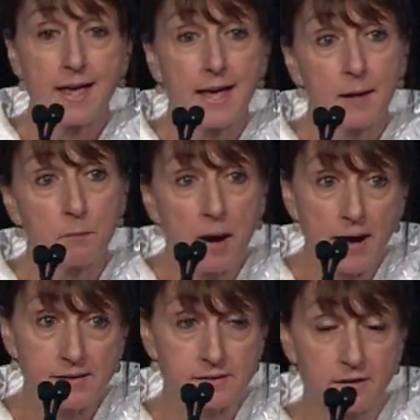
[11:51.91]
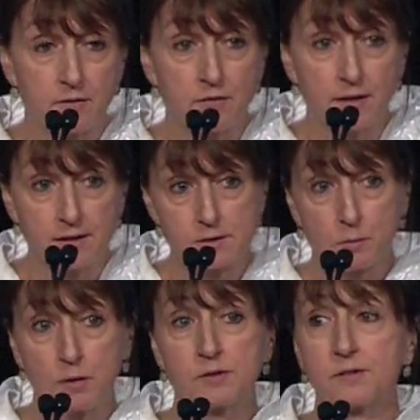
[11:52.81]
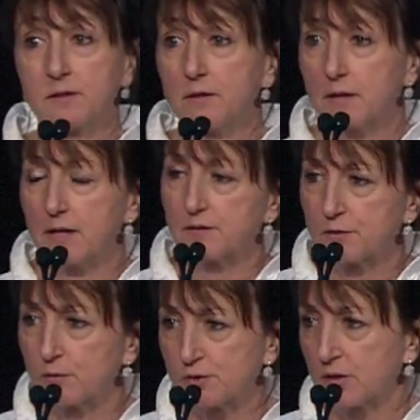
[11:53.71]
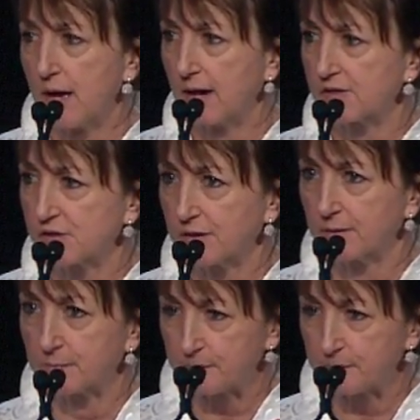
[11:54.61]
and positive interpersonal and social action.